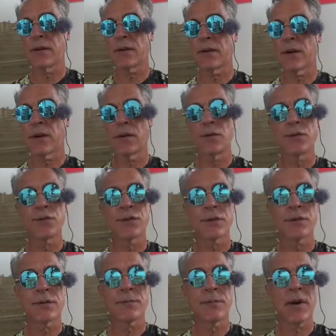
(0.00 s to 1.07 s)
You're going to lose
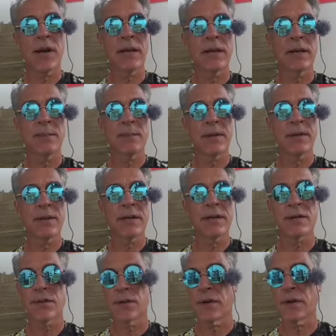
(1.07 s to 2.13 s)
your braking ability,
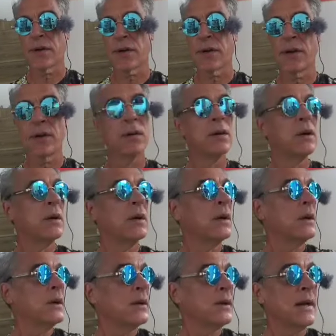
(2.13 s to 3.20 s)
so they're going to go.
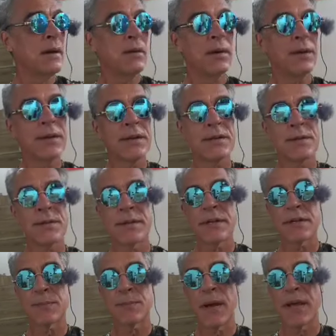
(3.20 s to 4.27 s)
Now on
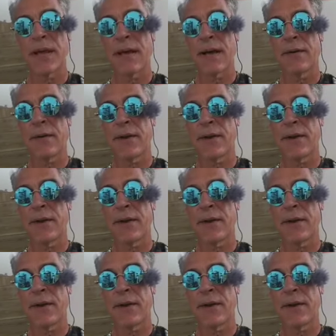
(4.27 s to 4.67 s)
this bike out